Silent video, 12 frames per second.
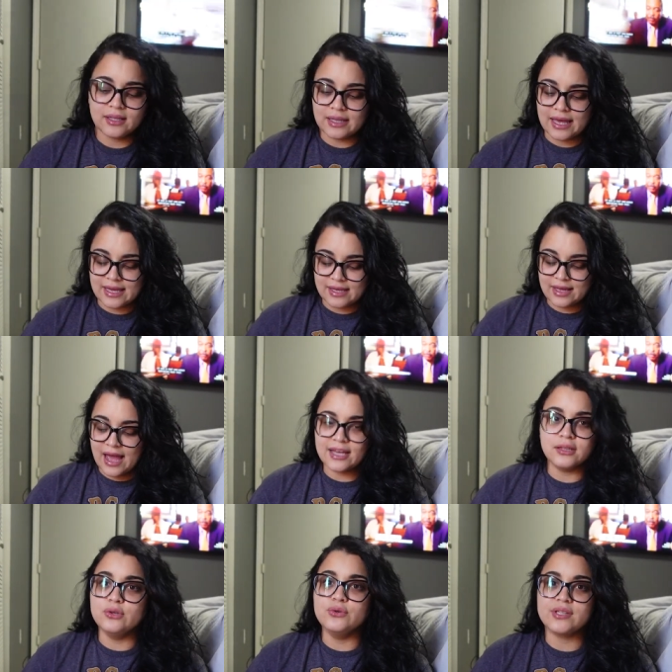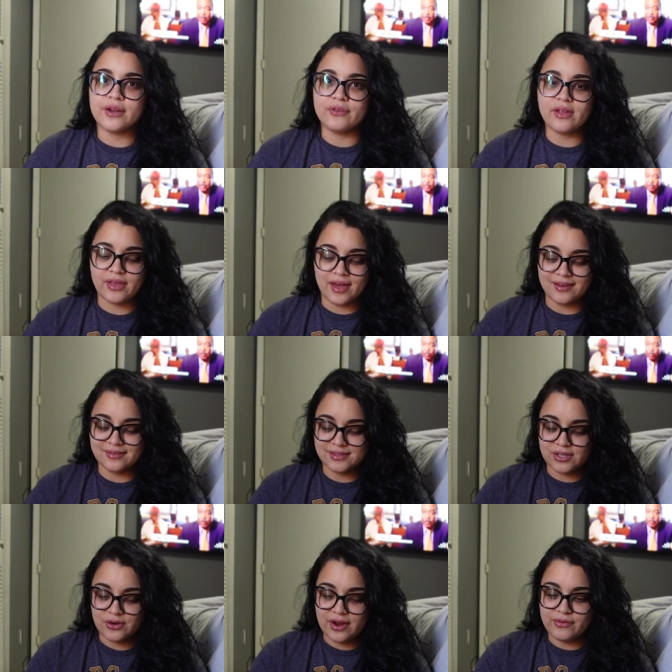Like I lose everything.
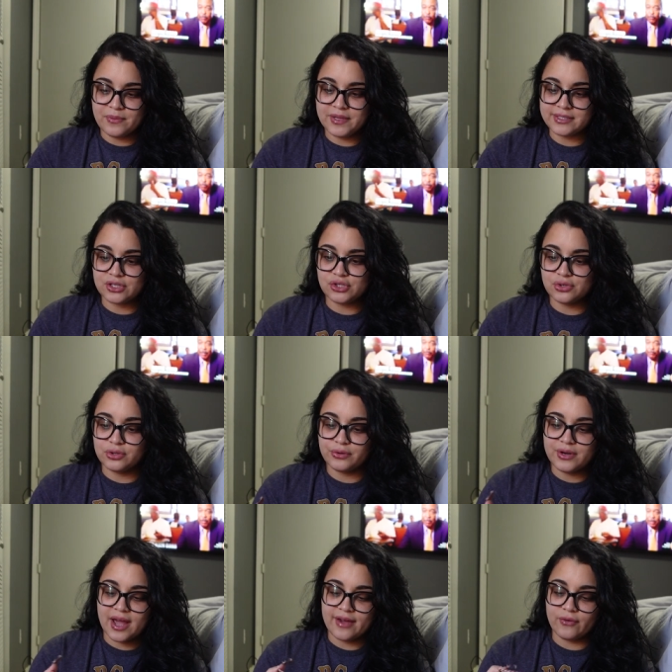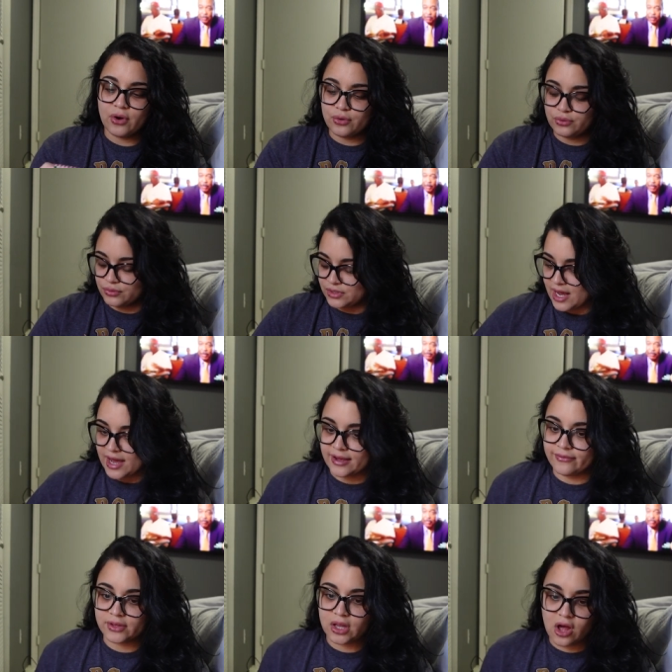So every piece of jewelry I've owned,
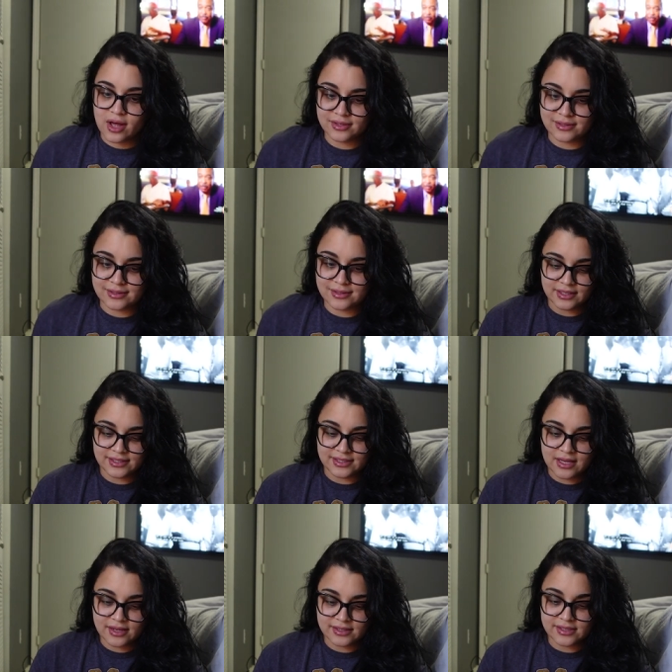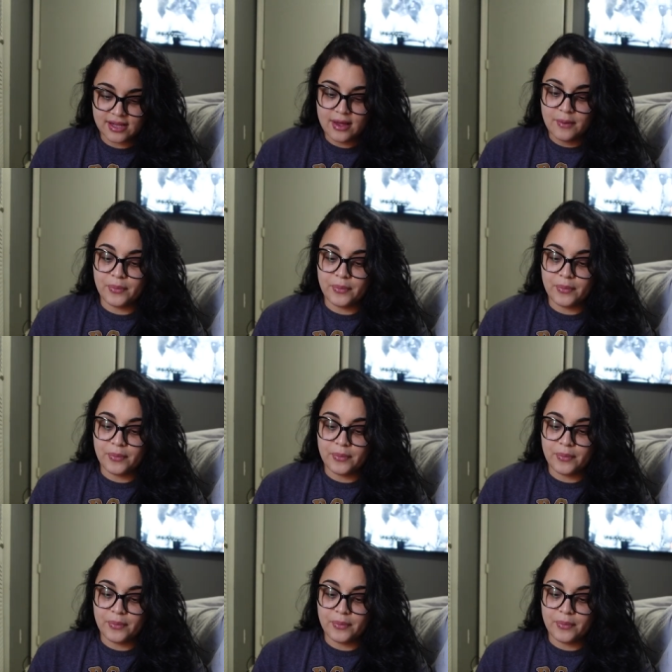I've lost. It sucks.